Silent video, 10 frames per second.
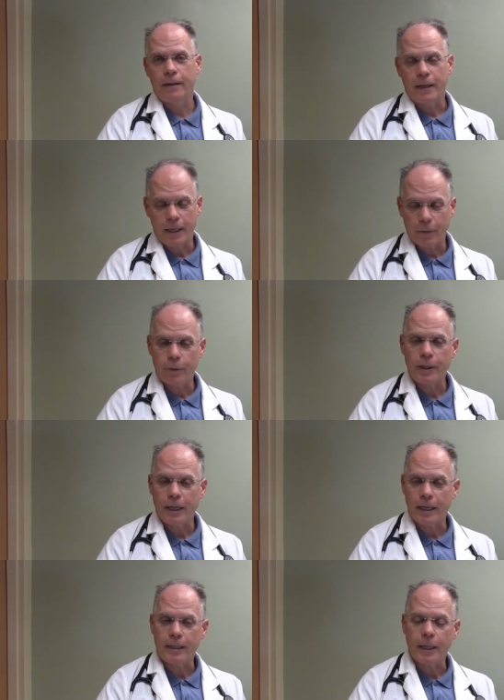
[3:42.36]
And every
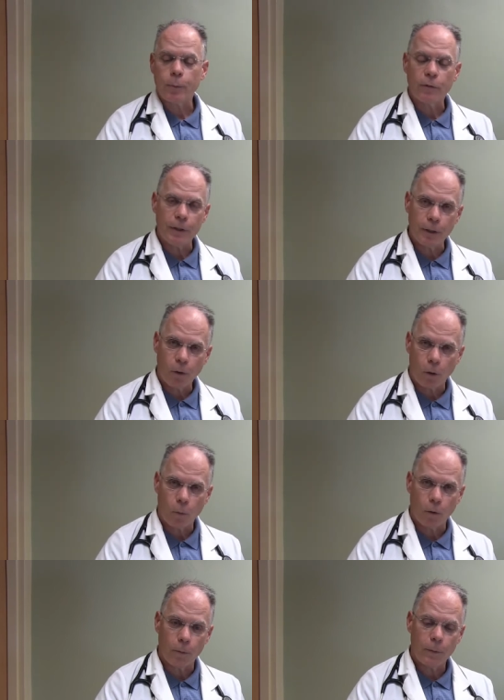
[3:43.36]
day that prevented
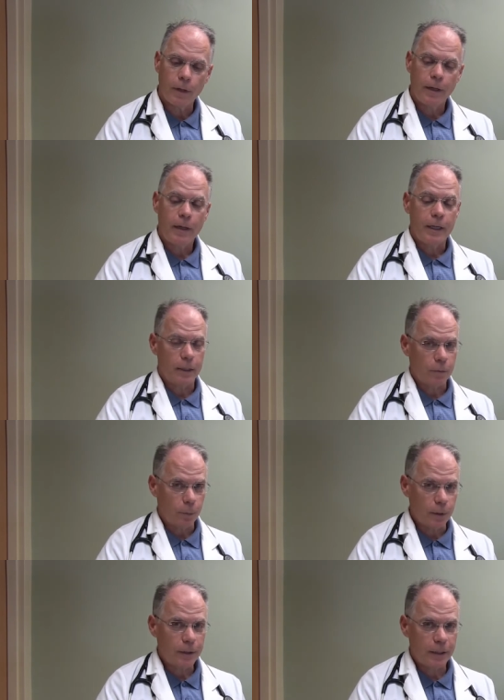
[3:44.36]
heartworm. And if
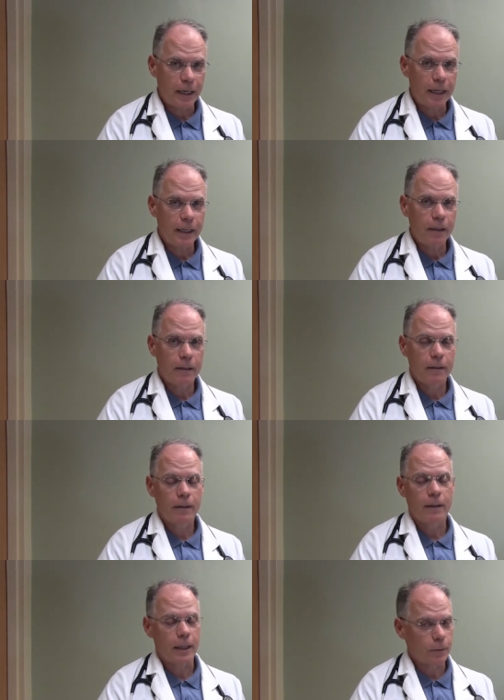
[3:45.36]
you missed a day,
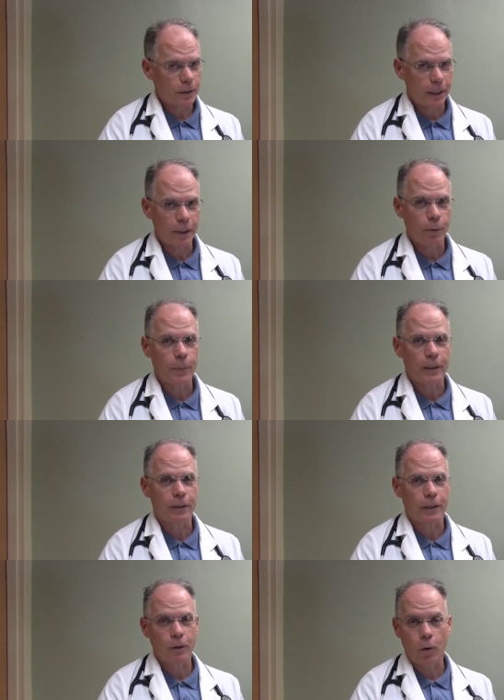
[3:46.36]
that was a day your pet
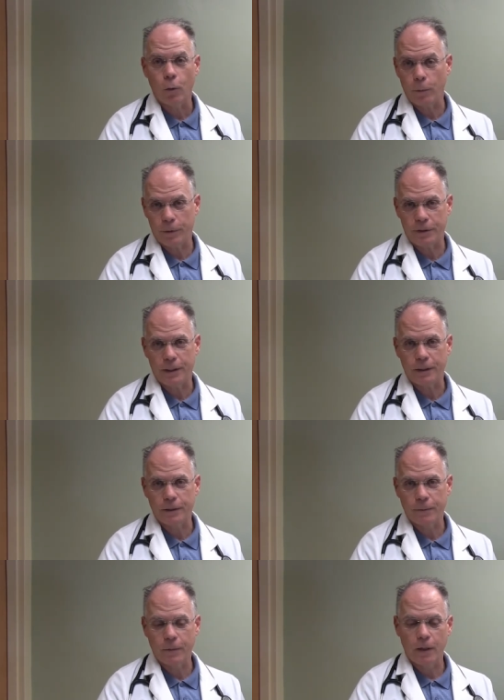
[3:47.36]
could get heartworm
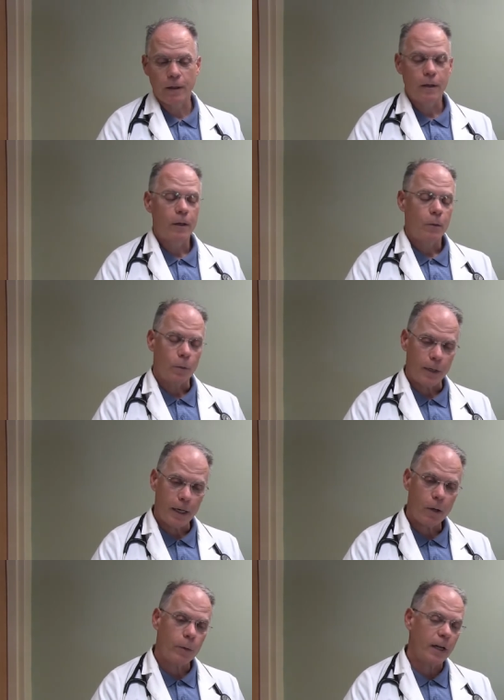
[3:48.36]
disease. Well,
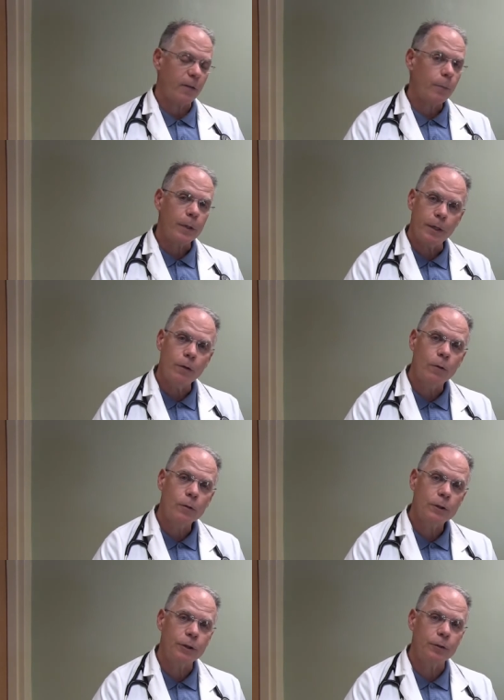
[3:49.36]
now we have
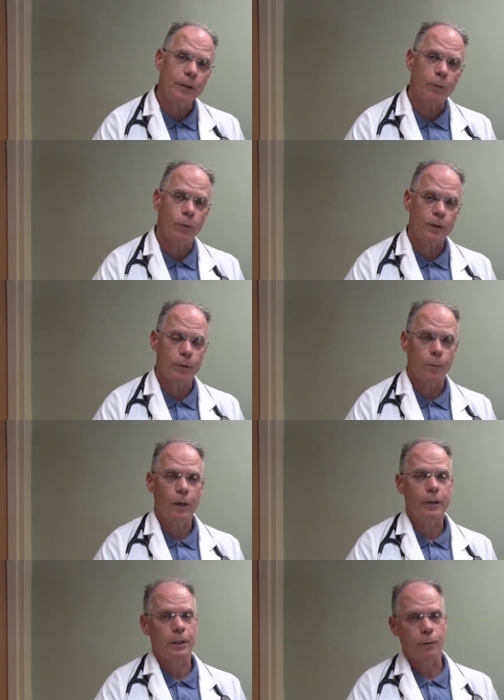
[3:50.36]
pills that you give once a
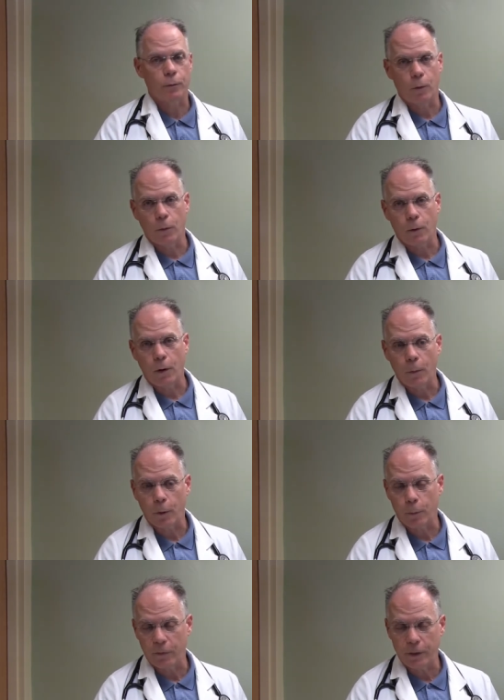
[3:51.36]
month that control
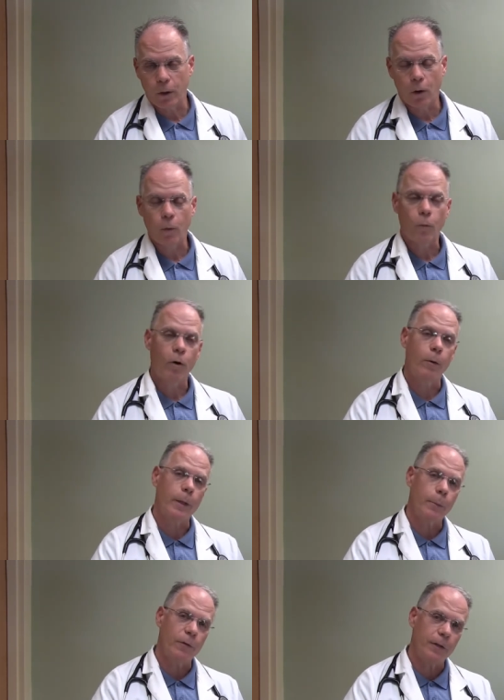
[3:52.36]
or prevent heartworm,
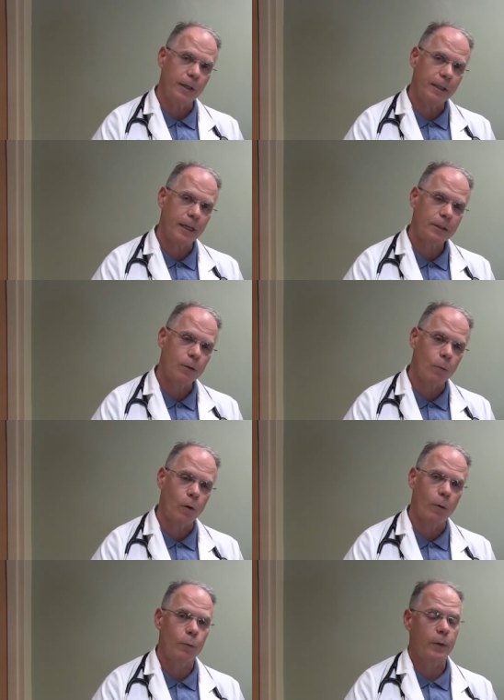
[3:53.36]
they prevent intestinal
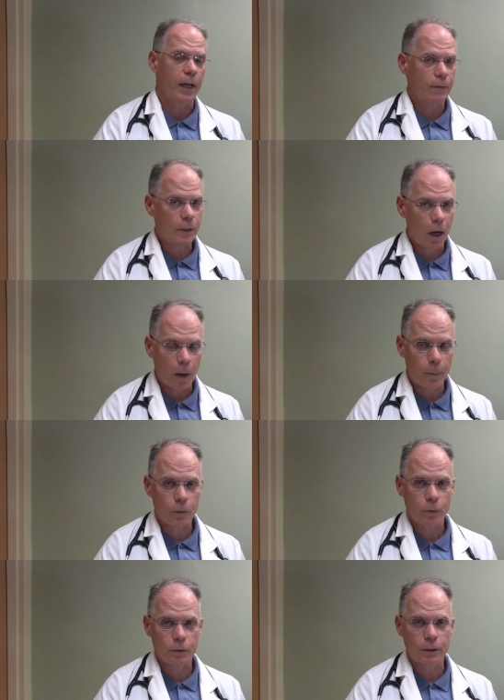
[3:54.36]
worms. We have
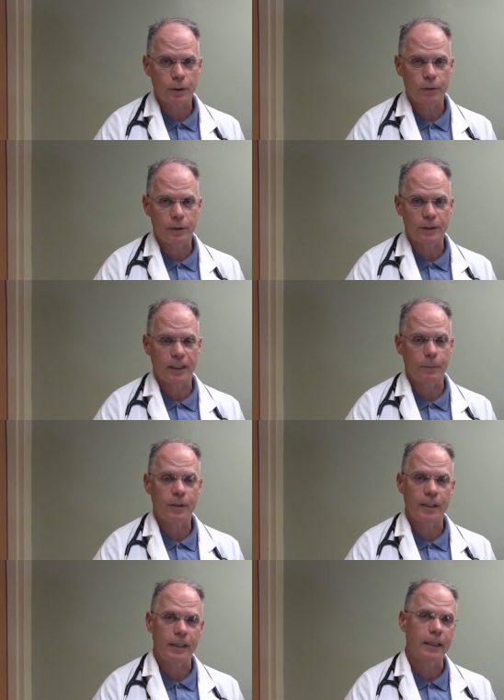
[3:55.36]
topicals that do the same
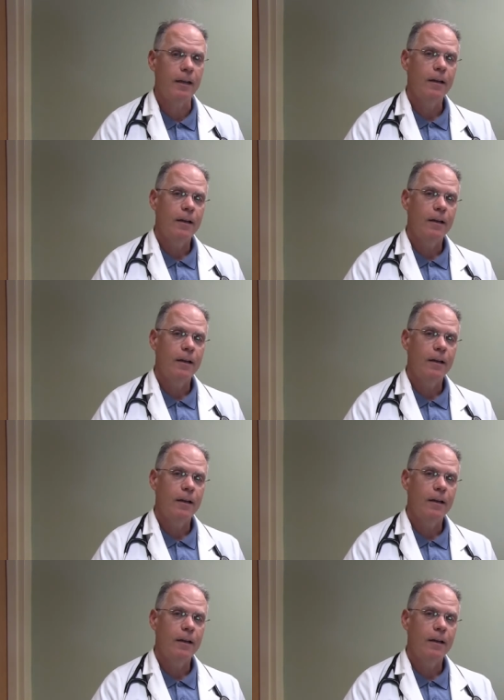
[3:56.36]
thing.